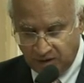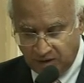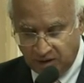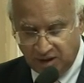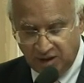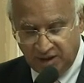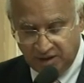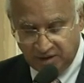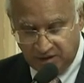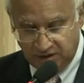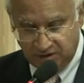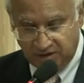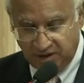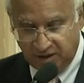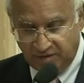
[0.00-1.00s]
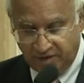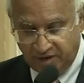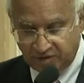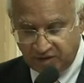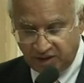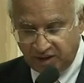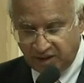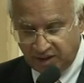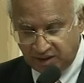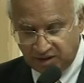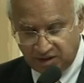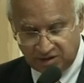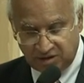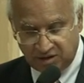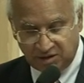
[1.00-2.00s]
Earlier this year, we have seen
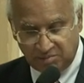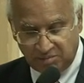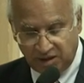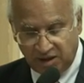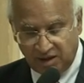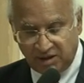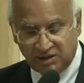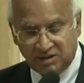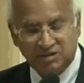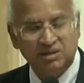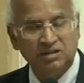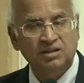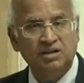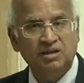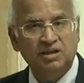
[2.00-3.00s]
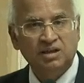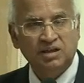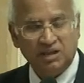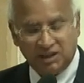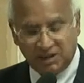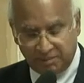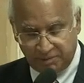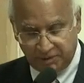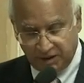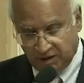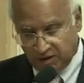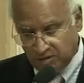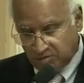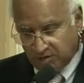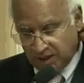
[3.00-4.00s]
nations in the Middle East erupting
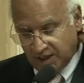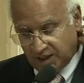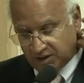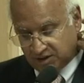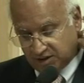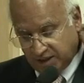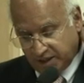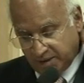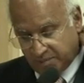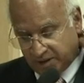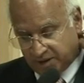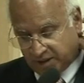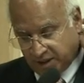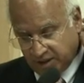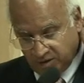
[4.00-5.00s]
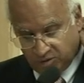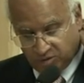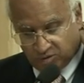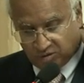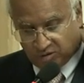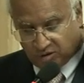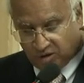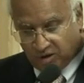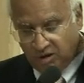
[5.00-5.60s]
into violence led by their youth,